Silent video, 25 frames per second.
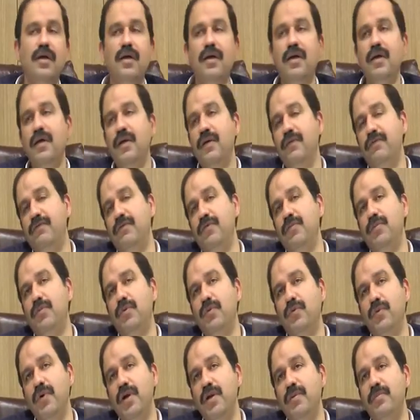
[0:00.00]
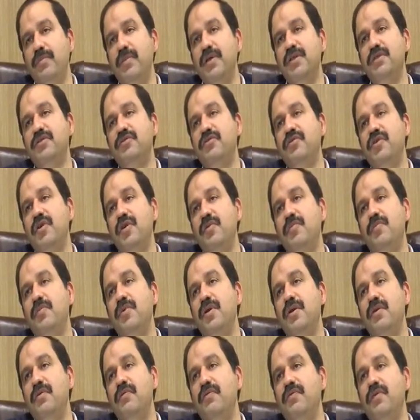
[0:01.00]
If we provide best
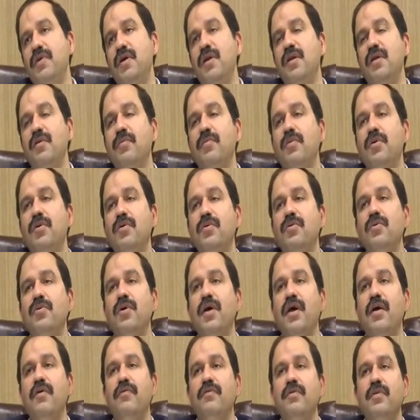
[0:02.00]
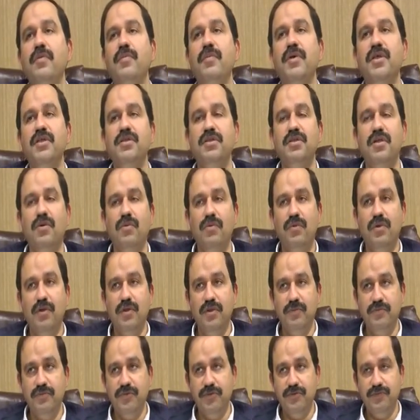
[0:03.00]
treatment, we are able to have the best
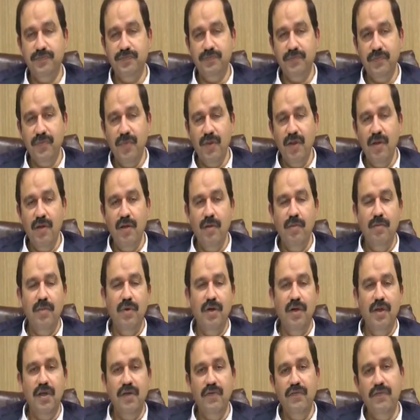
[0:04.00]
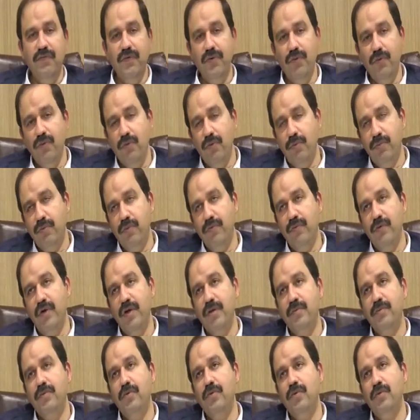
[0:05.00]
outcomes. If we don't
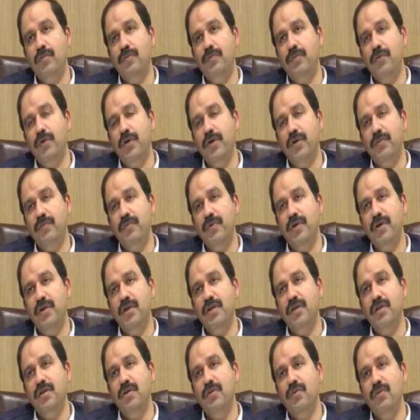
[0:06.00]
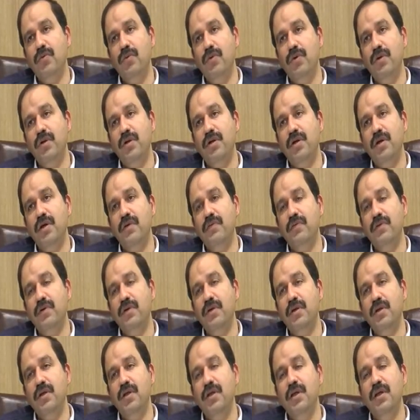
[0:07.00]
provide good treatment in the golden hour,
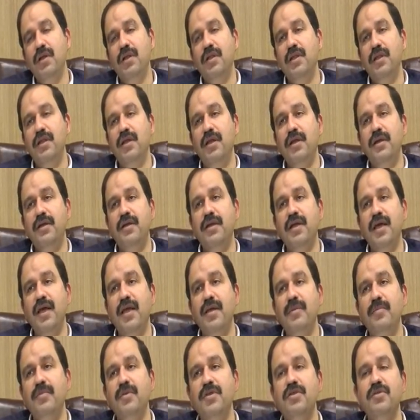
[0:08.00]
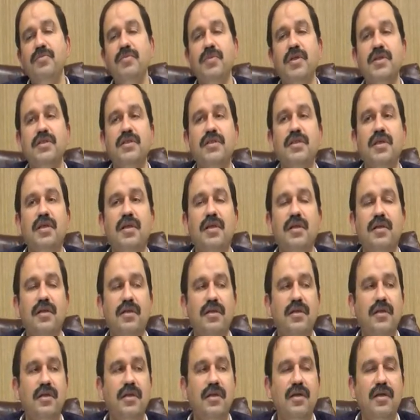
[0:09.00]
then time is muscle.
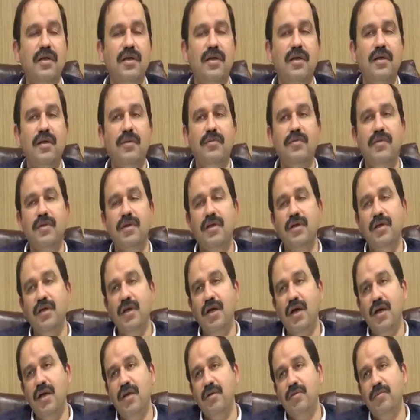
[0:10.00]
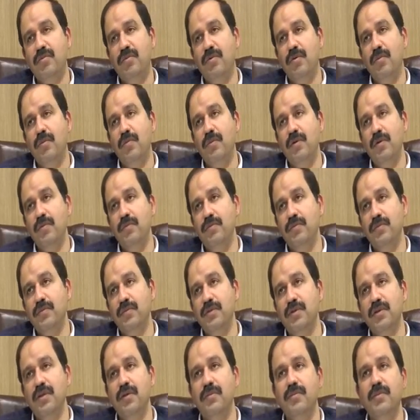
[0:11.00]
The heart
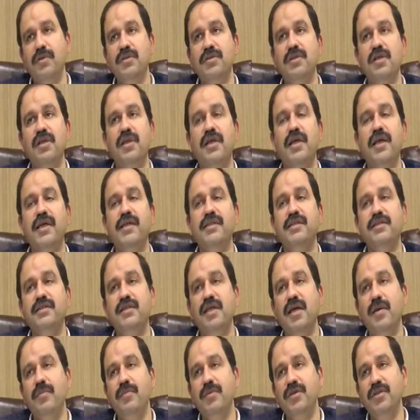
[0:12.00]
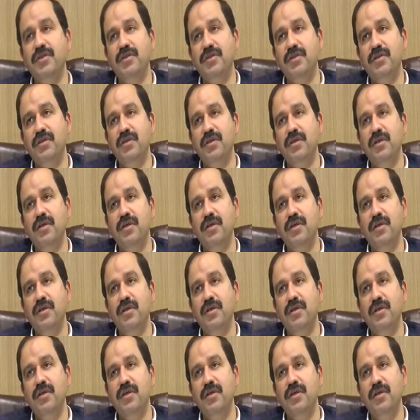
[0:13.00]
problem, the muscle gets damaged.